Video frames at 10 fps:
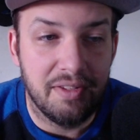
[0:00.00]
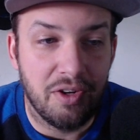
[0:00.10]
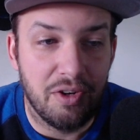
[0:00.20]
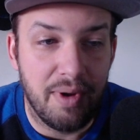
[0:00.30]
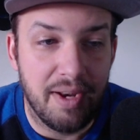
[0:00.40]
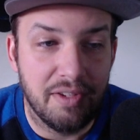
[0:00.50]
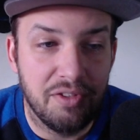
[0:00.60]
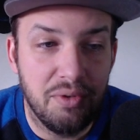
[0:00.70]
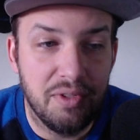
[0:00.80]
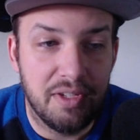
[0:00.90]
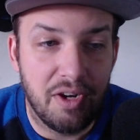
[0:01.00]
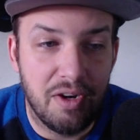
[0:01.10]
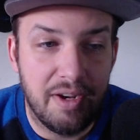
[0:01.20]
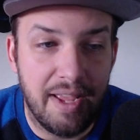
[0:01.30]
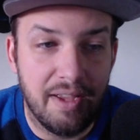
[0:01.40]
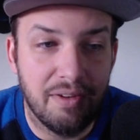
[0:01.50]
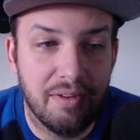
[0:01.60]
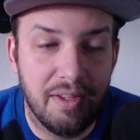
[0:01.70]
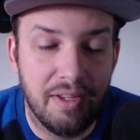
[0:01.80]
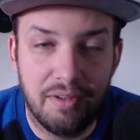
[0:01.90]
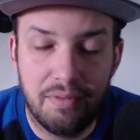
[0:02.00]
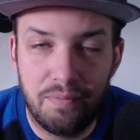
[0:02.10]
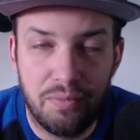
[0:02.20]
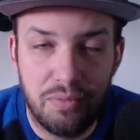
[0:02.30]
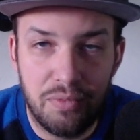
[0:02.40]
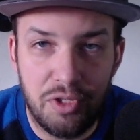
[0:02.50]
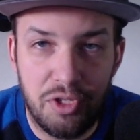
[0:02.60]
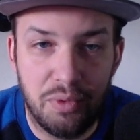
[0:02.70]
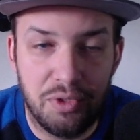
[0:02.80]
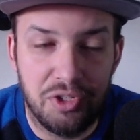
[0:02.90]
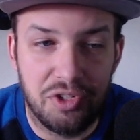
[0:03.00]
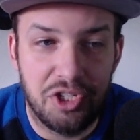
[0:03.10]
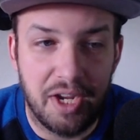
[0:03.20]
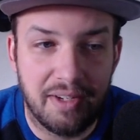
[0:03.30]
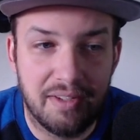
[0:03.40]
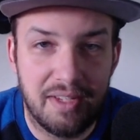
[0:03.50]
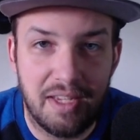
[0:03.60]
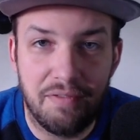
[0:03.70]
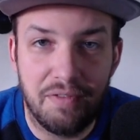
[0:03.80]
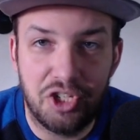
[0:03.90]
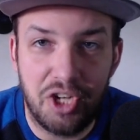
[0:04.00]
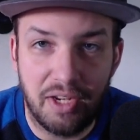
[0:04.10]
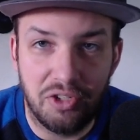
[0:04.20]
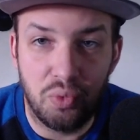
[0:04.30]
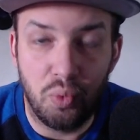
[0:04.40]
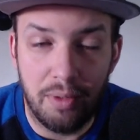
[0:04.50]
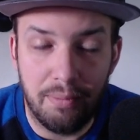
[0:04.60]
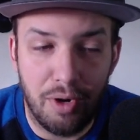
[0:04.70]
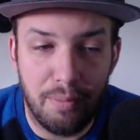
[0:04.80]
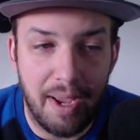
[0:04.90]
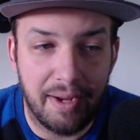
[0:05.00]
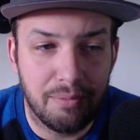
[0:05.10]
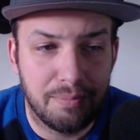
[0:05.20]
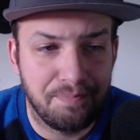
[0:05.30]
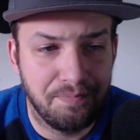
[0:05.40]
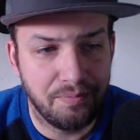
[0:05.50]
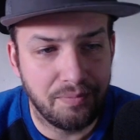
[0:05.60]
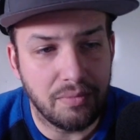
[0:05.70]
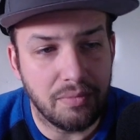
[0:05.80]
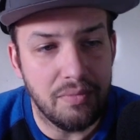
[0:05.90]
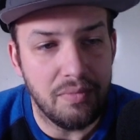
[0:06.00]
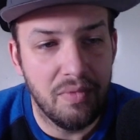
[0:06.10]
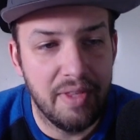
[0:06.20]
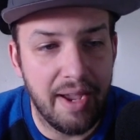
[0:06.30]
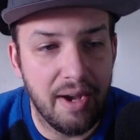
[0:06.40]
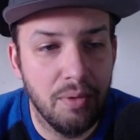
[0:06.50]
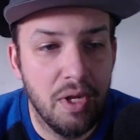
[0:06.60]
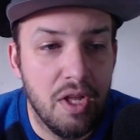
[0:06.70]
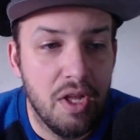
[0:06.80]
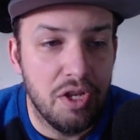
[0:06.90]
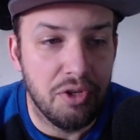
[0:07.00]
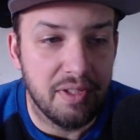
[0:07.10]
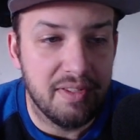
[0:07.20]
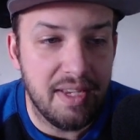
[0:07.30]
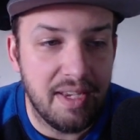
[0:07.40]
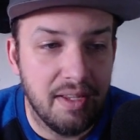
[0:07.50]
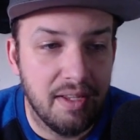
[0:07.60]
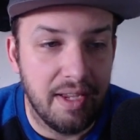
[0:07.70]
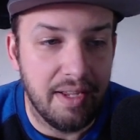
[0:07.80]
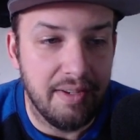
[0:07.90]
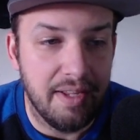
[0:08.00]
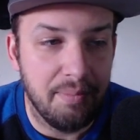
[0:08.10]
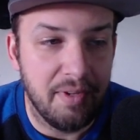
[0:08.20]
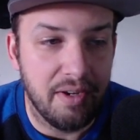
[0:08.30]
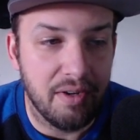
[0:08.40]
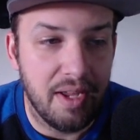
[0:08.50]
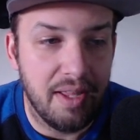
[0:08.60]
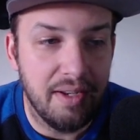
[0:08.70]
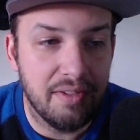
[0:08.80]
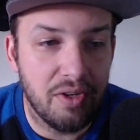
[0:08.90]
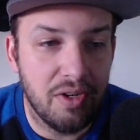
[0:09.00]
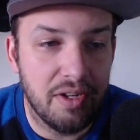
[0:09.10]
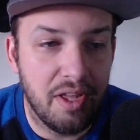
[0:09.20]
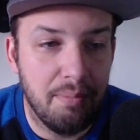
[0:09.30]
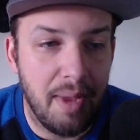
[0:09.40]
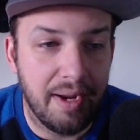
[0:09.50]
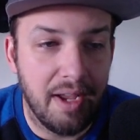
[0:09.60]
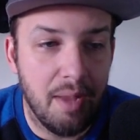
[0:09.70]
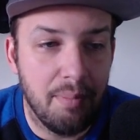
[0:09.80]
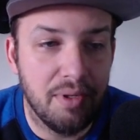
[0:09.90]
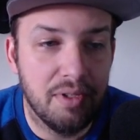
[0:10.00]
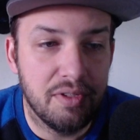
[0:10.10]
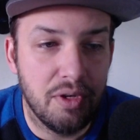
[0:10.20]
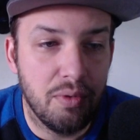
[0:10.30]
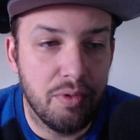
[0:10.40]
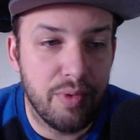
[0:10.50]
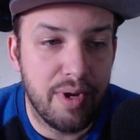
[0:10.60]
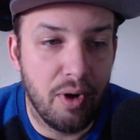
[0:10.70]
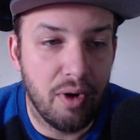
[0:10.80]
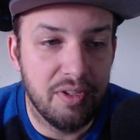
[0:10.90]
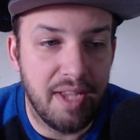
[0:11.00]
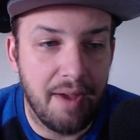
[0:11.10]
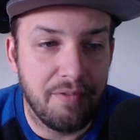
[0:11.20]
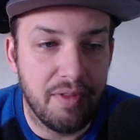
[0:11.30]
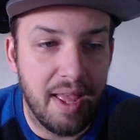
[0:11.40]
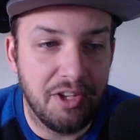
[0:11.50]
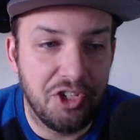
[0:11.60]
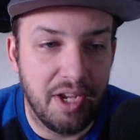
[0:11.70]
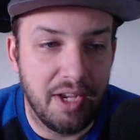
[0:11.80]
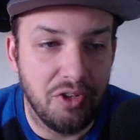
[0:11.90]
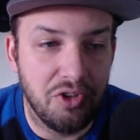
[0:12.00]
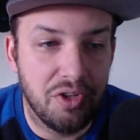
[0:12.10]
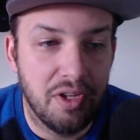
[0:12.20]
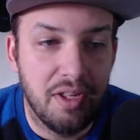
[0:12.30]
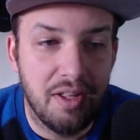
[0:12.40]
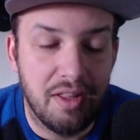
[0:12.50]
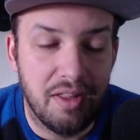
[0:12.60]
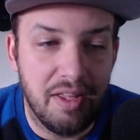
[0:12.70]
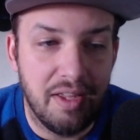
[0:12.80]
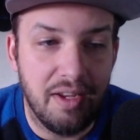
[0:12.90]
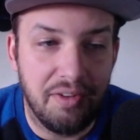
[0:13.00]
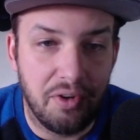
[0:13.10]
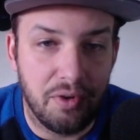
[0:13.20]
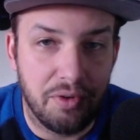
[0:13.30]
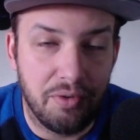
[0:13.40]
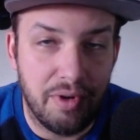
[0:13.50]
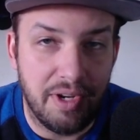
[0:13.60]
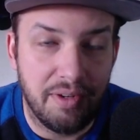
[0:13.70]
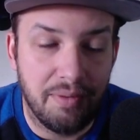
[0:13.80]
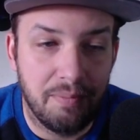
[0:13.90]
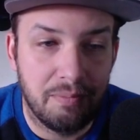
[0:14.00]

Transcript: it to turn red as soon as it turned down, then you would just check to see if it changed one bar back. Now, you can see it dipped here and it started to come back up. So three bars after that changed, then it turned green.